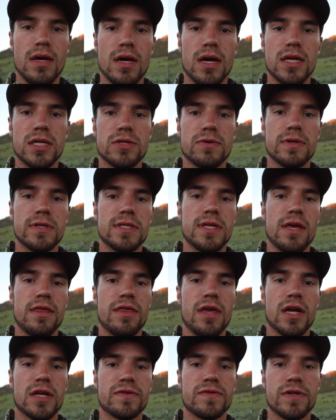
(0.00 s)
I just want to say
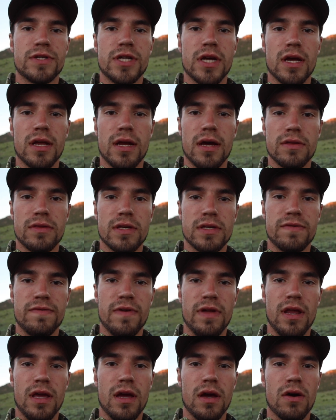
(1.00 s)
thanks for checking out this
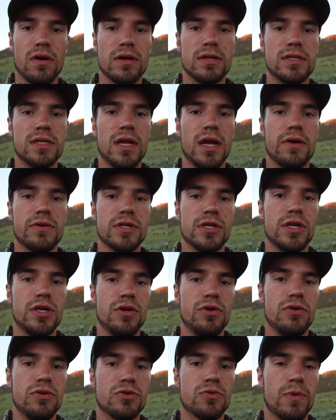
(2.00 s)
video. Today was a
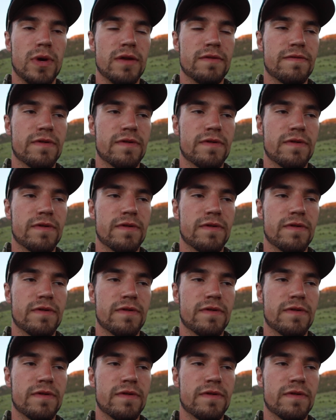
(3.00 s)
huge win